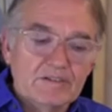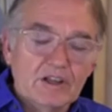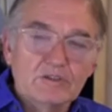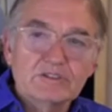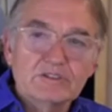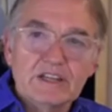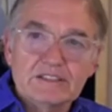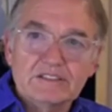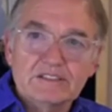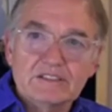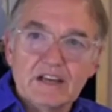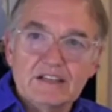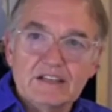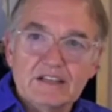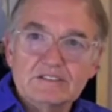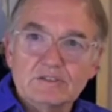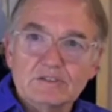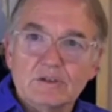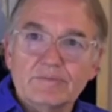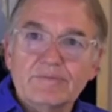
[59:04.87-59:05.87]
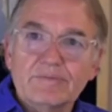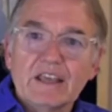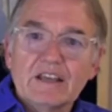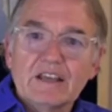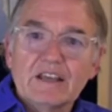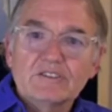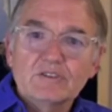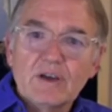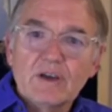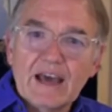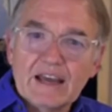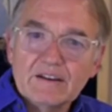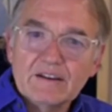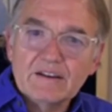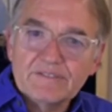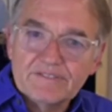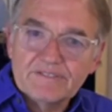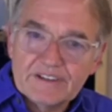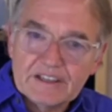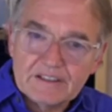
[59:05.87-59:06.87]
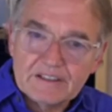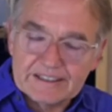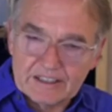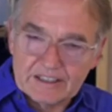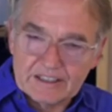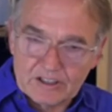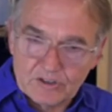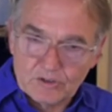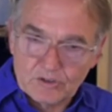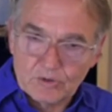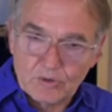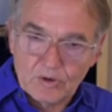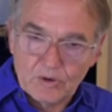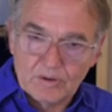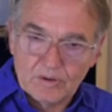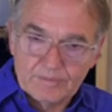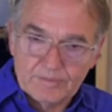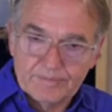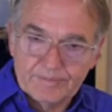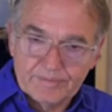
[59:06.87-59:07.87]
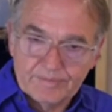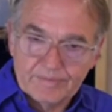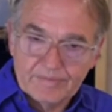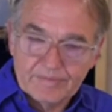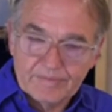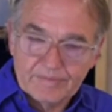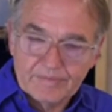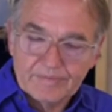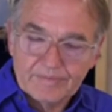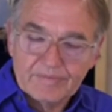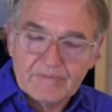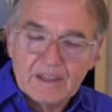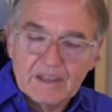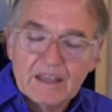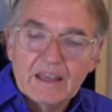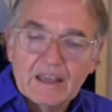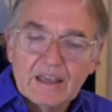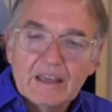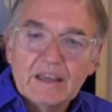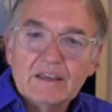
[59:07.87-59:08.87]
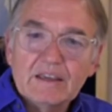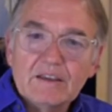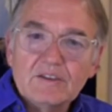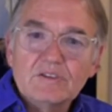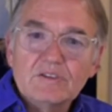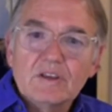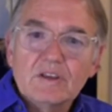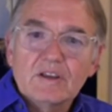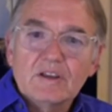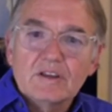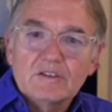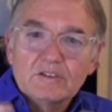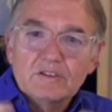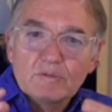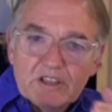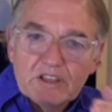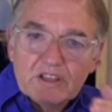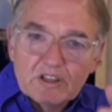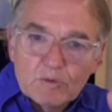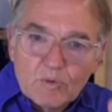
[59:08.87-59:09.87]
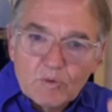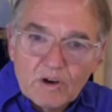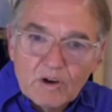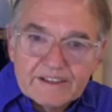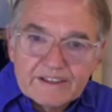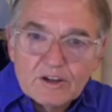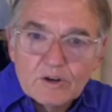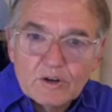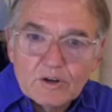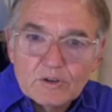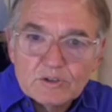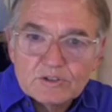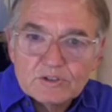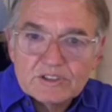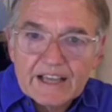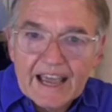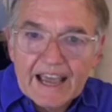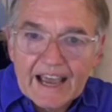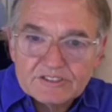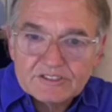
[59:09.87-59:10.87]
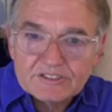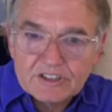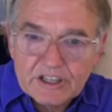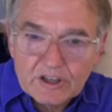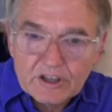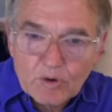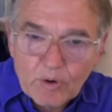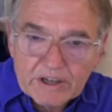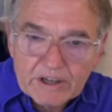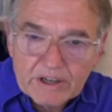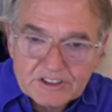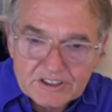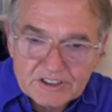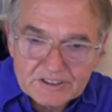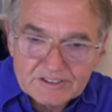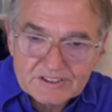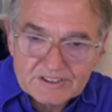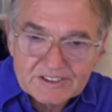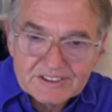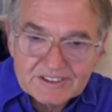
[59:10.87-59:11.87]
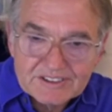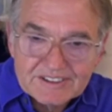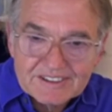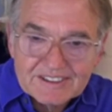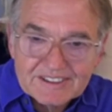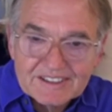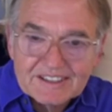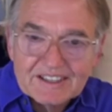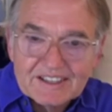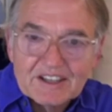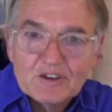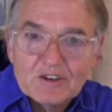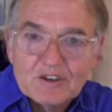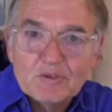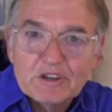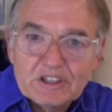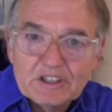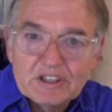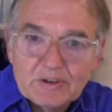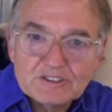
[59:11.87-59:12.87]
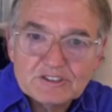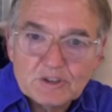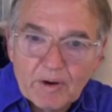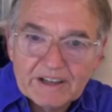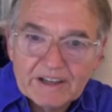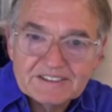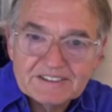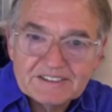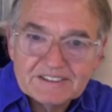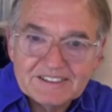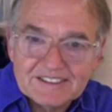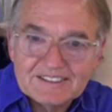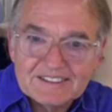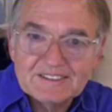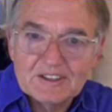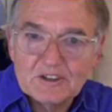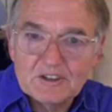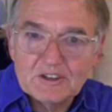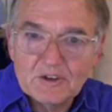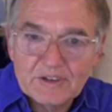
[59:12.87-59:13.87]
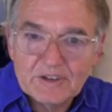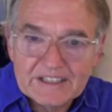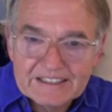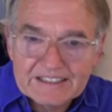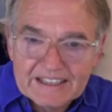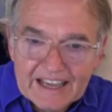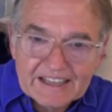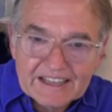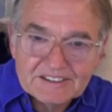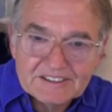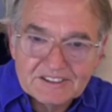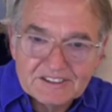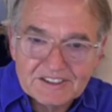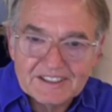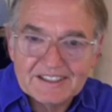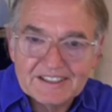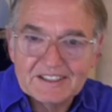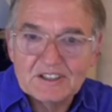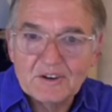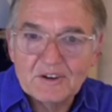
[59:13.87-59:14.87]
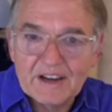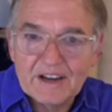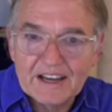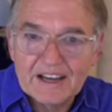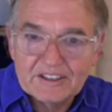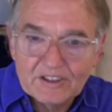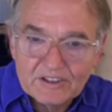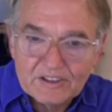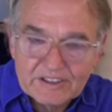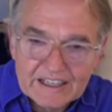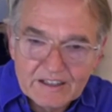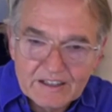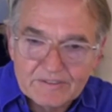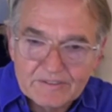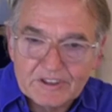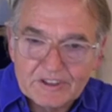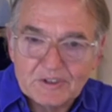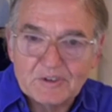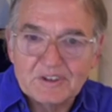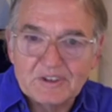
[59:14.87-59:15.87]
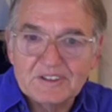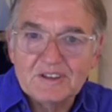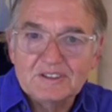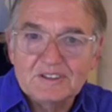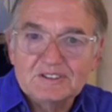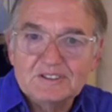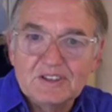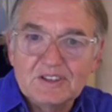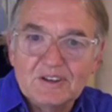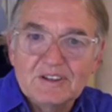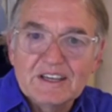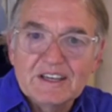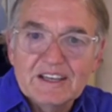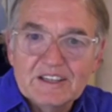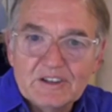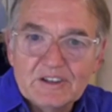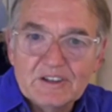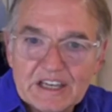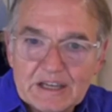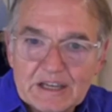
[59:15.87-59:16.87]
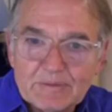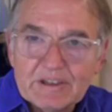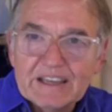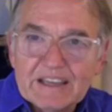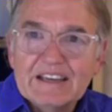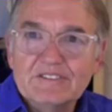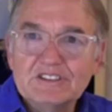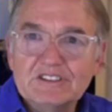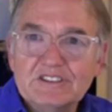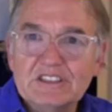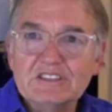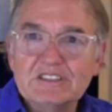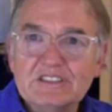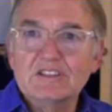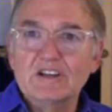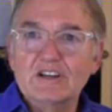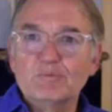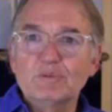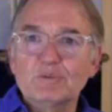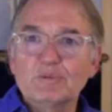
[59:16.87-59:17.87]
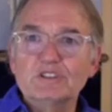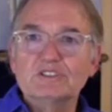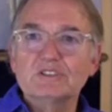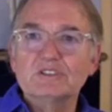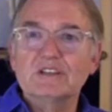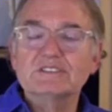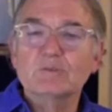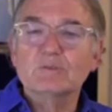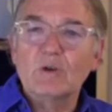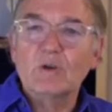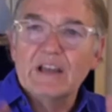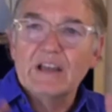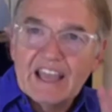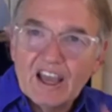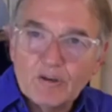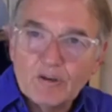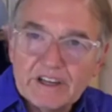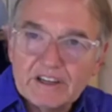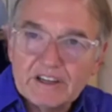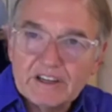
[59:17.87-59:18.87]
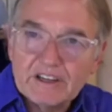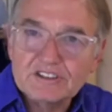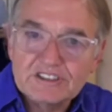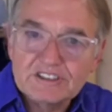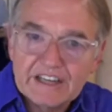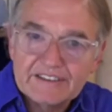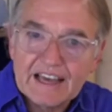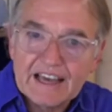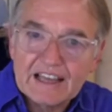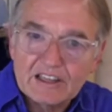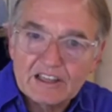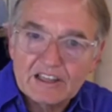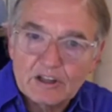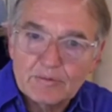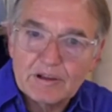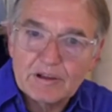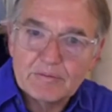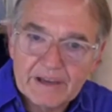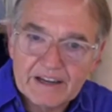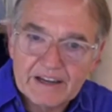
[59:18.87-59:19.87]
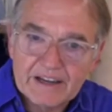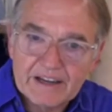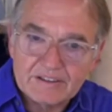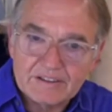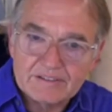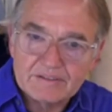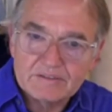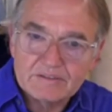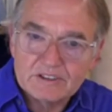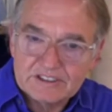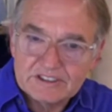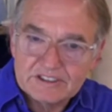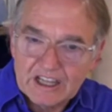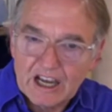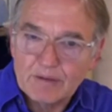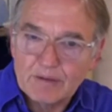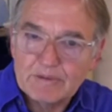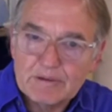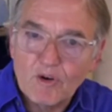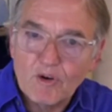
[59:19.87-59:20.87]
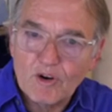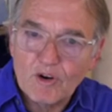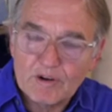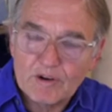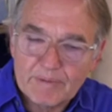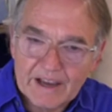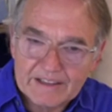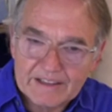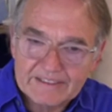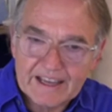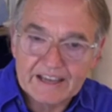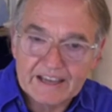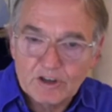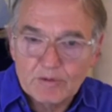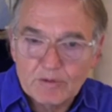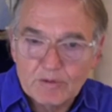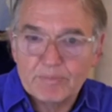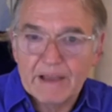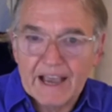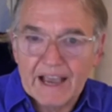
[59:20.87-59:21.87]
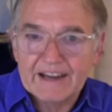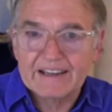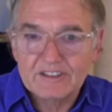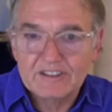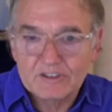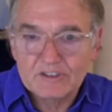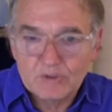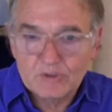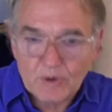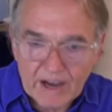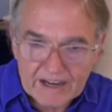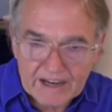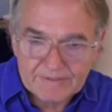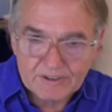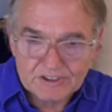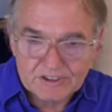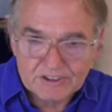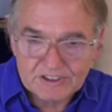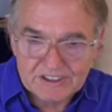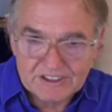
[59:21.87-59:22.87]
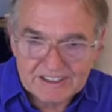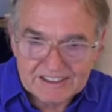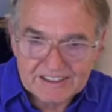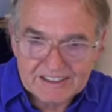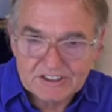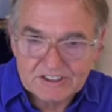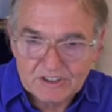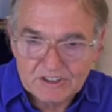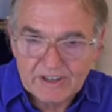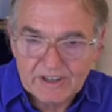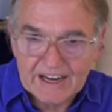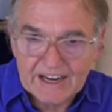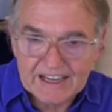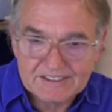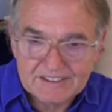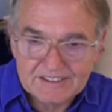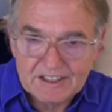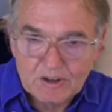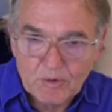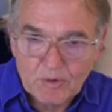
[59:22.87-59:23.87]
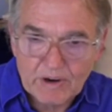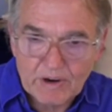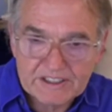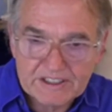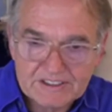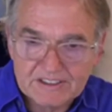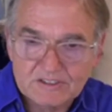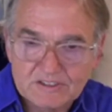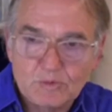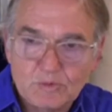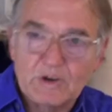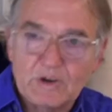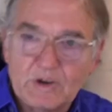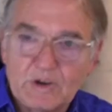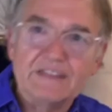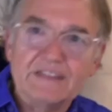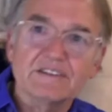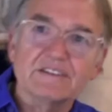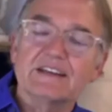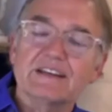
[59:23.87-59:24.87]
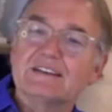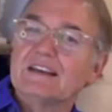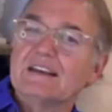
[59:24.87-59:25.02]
low testosterone. So how to feel in control is to be the one who's asking questions. When you ask questions, you're engaging. You're the interviewer. You know. So you keep if she's starting to push you guys, well, help me understand that a little bit better. Well, tell me more about that. You're back in the driver's seat because you're asking questions rather than